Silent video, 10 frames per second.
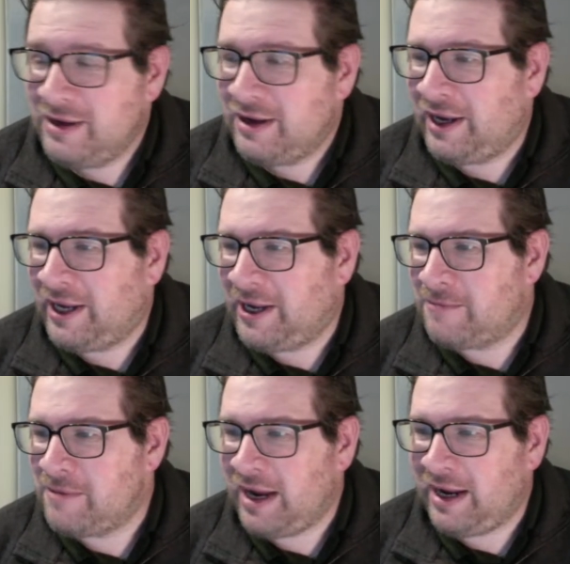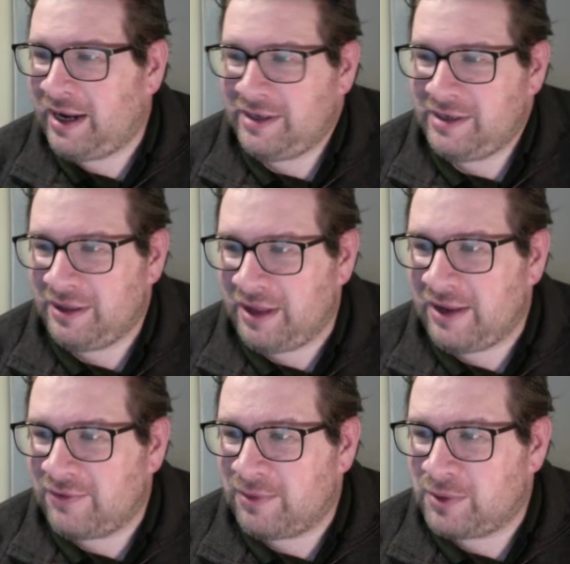and they
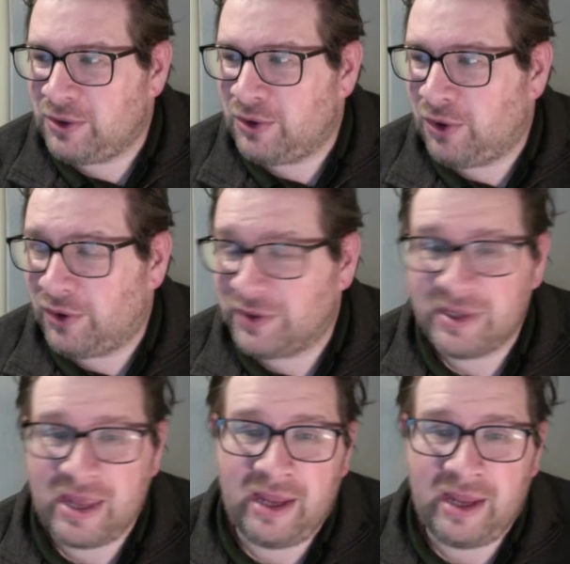give up 2 goals.